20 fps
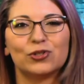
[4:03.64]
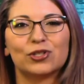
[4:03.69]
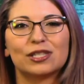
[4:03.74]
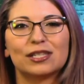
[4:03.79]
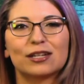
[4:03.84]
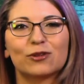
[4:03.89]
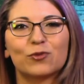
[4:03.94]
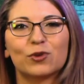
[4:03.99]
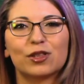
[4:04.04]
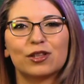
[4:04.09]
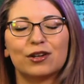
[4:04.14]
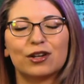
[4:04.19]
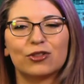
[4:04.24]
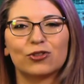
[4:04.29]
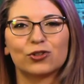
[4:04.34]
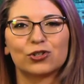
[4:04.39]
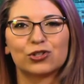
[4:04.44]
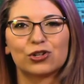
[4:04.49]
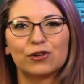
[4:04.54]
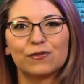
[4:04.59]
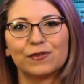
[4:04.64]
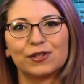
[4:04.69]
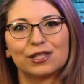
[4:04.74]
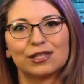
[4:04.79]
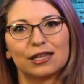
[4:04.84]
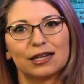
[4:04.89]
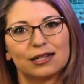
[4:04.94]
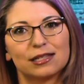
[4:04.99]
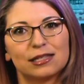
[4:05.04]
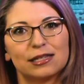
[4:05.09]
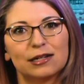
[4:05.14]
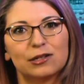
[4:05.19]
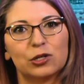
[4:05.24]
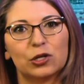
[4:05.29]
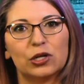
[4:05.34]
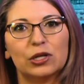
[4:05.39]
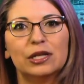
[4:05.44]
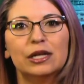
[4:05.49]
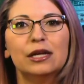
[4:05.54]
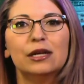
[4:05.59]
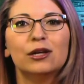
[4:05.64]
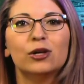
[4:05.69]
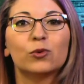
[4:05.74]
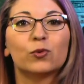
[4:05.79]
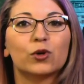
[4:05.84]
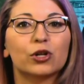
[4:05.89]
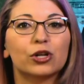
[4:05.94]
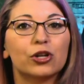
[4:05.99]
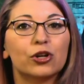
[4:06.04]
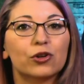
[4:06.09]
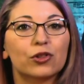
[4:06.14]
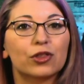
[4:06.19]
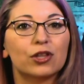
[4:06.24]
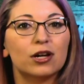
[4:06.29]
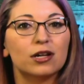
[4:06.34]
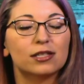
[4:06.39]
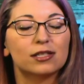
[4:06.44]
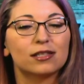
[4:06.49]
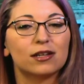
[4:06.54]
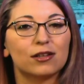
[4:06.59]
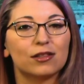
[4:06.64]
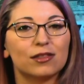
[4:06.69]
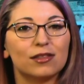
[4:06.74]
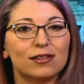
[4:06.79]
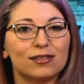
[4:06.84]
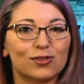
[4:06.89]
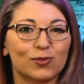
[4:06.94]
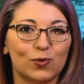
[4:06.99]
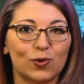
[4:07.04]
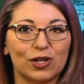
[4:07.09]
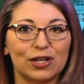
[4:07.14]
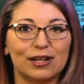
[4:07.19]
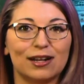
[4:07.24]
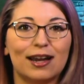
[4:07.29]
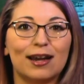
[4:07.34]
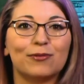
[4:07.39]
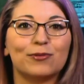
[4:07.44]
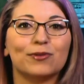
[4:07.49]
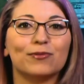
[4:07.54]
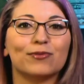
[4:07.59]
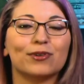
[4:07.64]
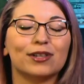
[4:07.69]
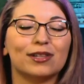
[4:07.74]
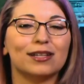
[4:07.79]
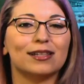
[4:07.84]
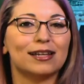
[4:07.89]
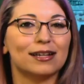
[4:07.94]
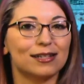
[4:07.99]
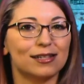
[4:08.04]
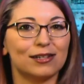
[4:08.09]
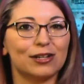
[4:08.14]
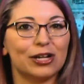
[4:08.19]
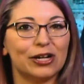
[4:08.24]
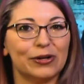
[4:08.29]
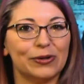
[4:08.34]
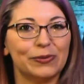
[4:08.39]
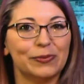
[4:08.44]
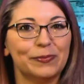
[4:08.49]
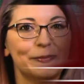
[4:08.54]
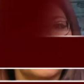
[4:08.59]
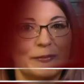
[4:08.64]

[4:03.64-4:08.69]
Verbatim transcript: you stick with another service like Signal? What are your thoughts on this one? I would really like to know.